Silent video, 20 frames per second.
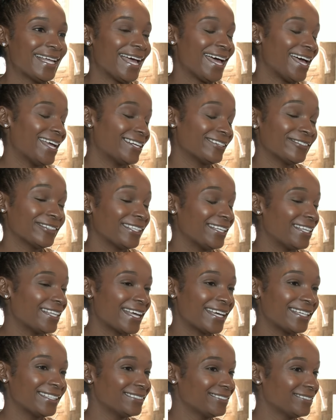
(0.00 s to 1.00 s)
I didn't really
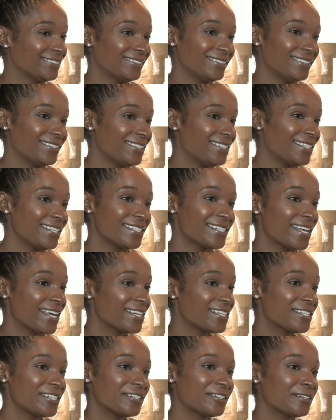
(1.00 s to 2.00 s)
like the
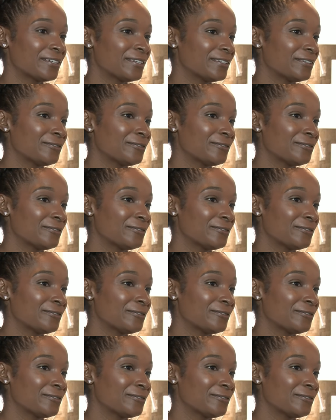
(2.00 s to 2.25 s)
texture,